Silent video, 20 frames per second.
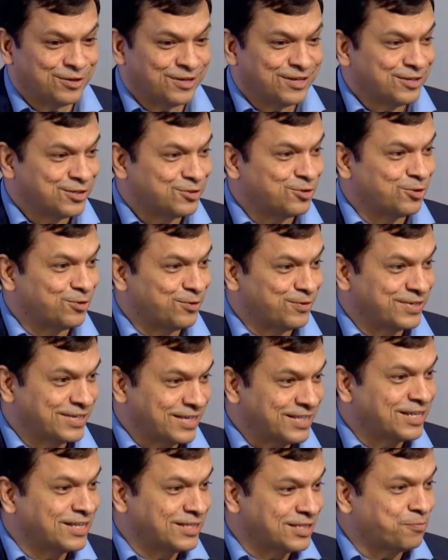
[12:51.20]
So
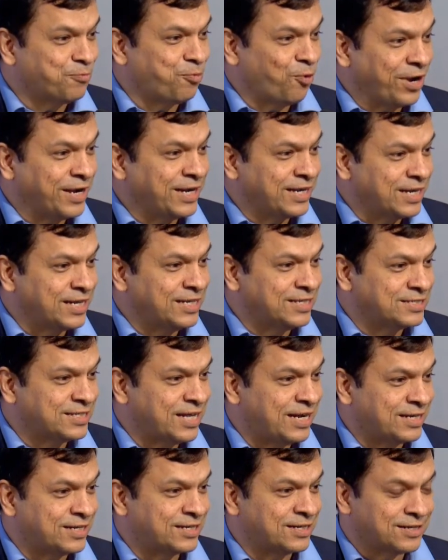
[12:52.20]
the point is
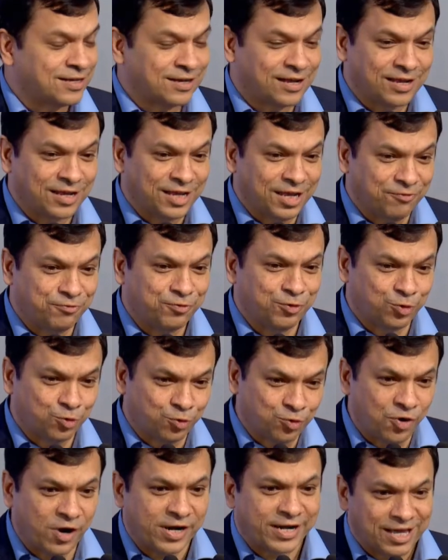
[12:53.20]
that if you do
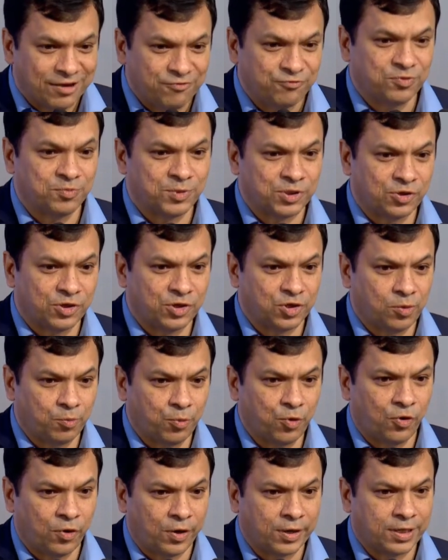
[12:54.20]
not have women on your
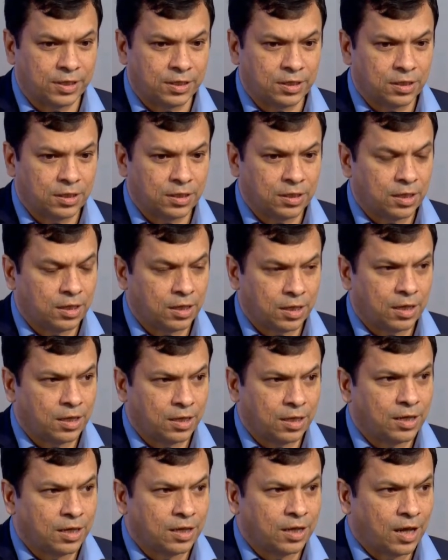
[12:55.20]
board,
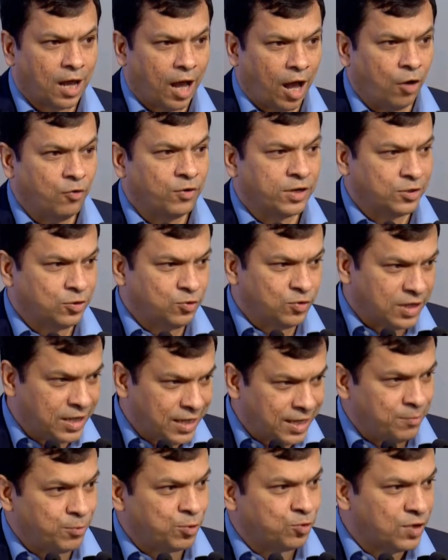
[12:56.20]
how can you
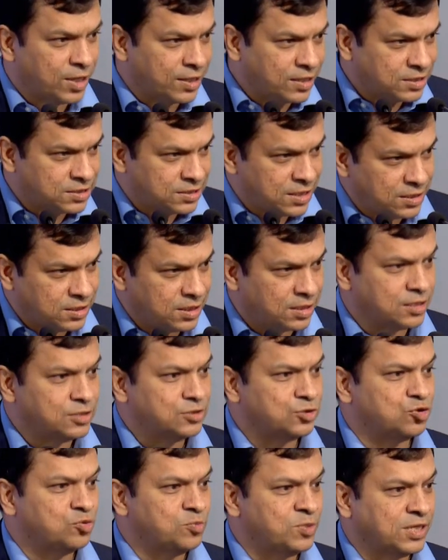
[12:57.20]
claim to understand the
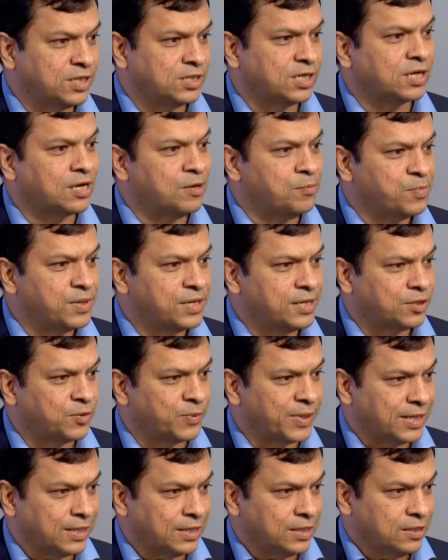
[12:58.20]
consumer in a complete
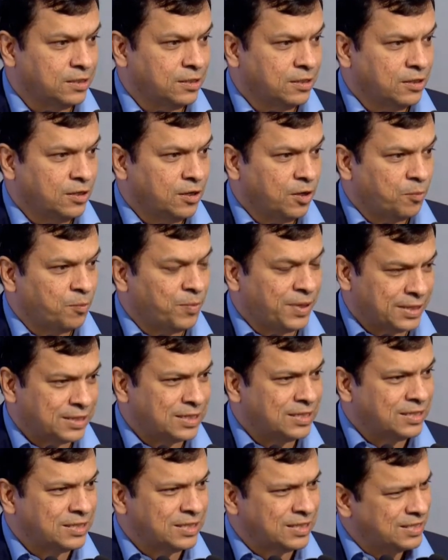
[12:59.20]
way?
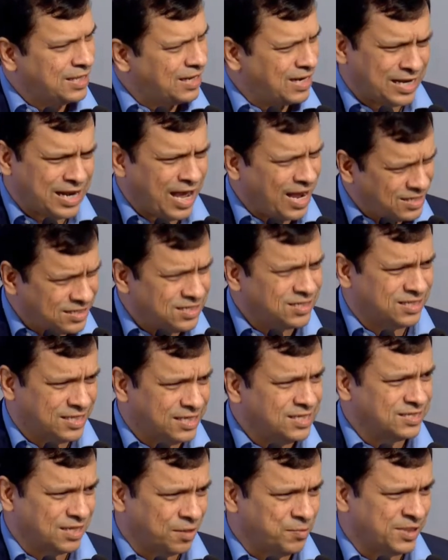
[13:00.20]
But there are larger
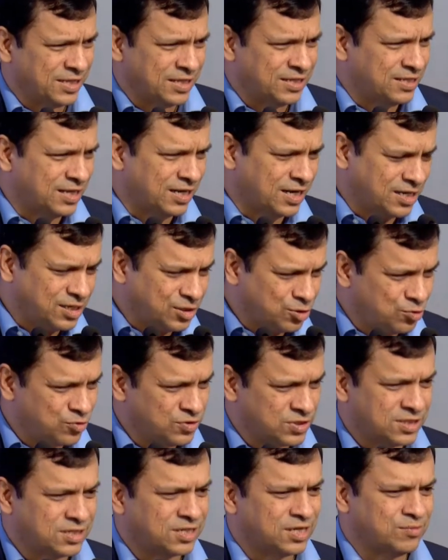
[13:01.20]
things. I mean, there are issues
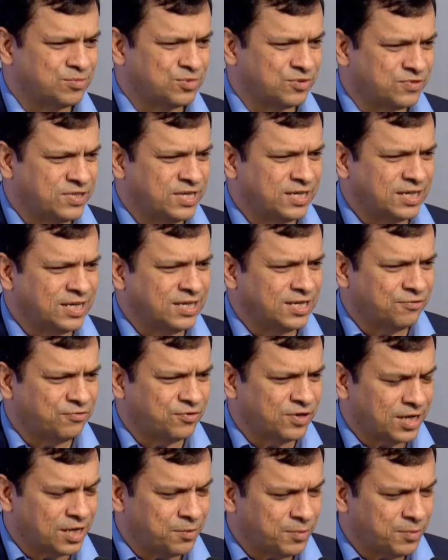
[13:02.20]
in terms of thinking differently.